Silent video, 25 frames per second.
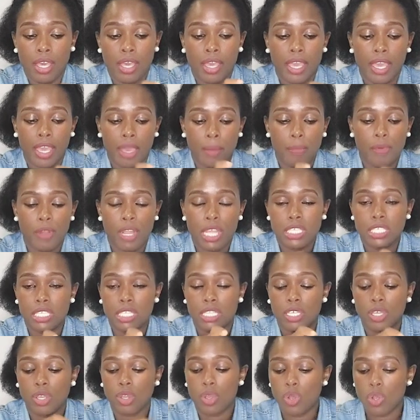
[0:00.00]
hairbrush
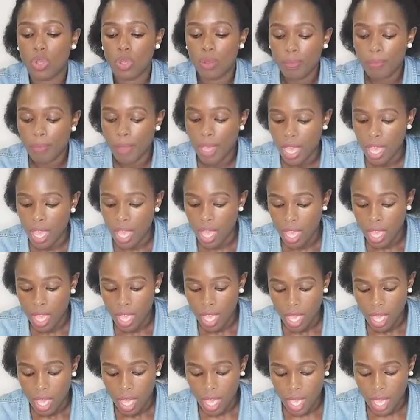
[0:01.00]
and the comb,
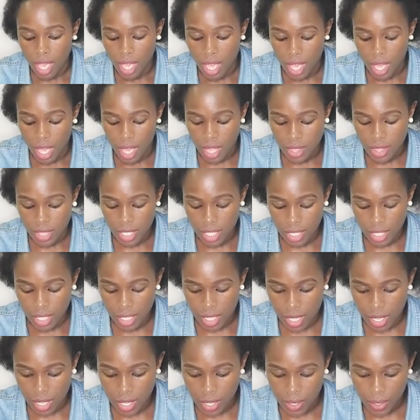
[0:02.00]
and then
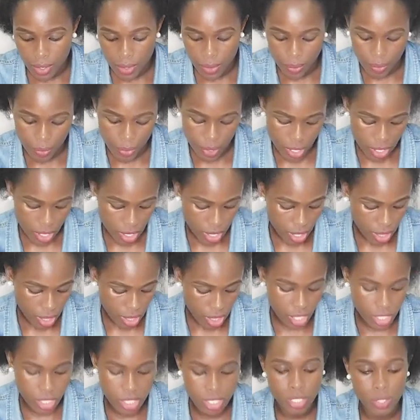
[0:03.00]

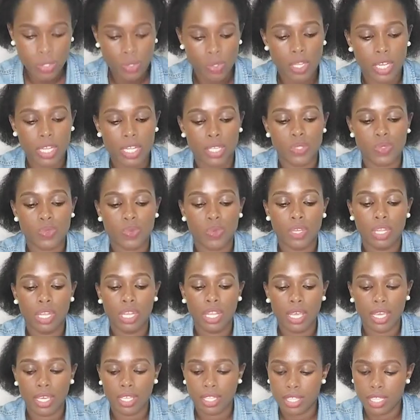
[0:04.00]
there's this one as
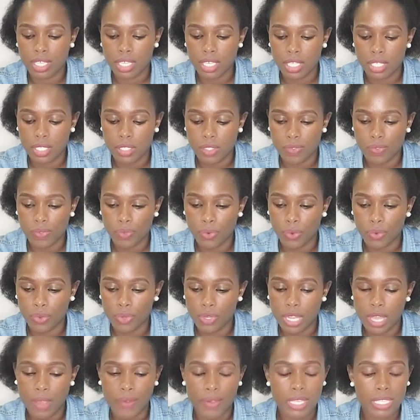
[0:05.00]
well. I think it's for
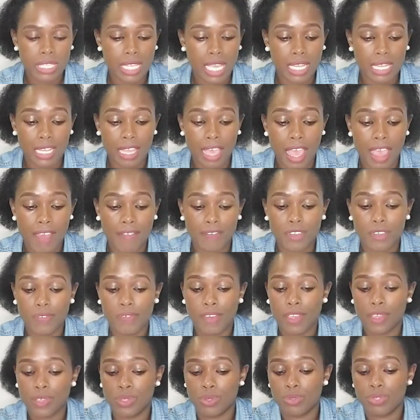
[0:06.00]
flowers. I have
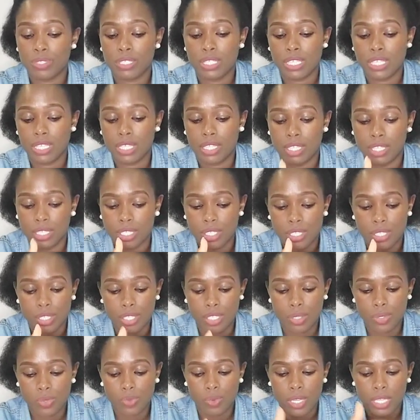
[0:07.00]
never used
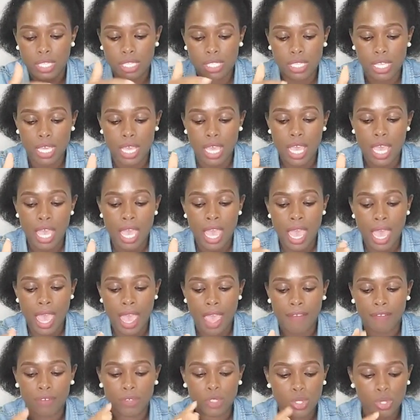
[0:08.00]
these ones.
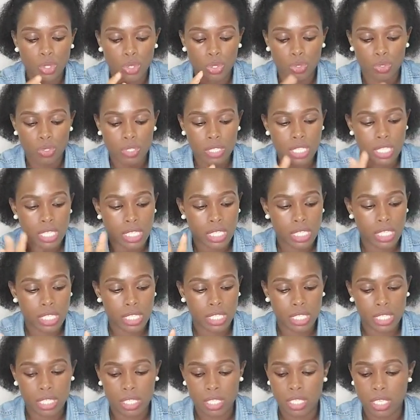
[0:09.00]
I've also used the
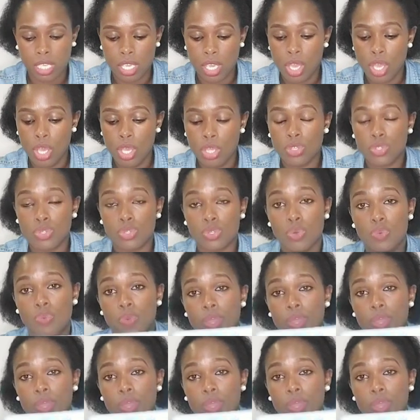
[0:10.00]
scissors. So